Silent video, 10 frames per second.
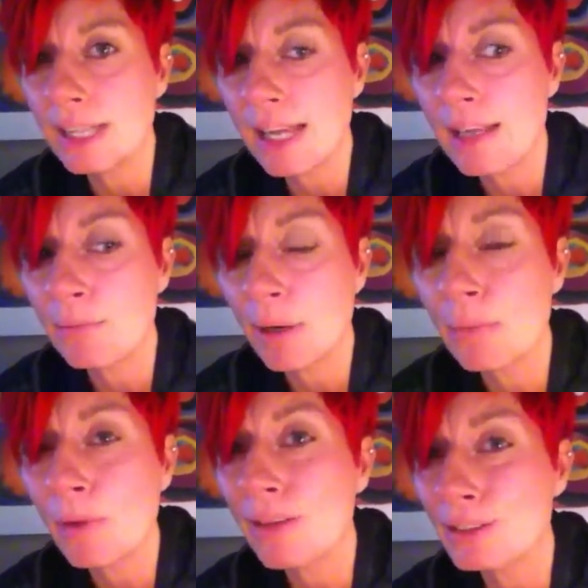And by
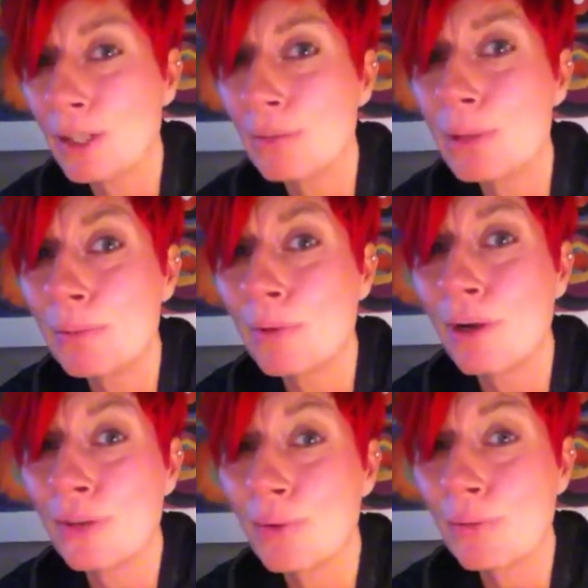the way, there's other people
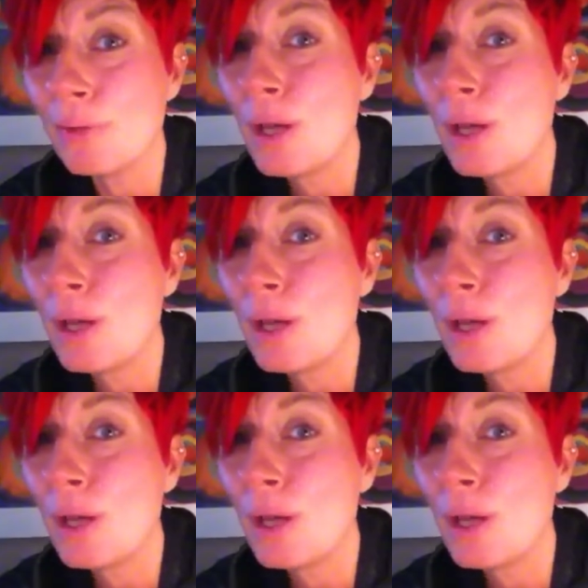out there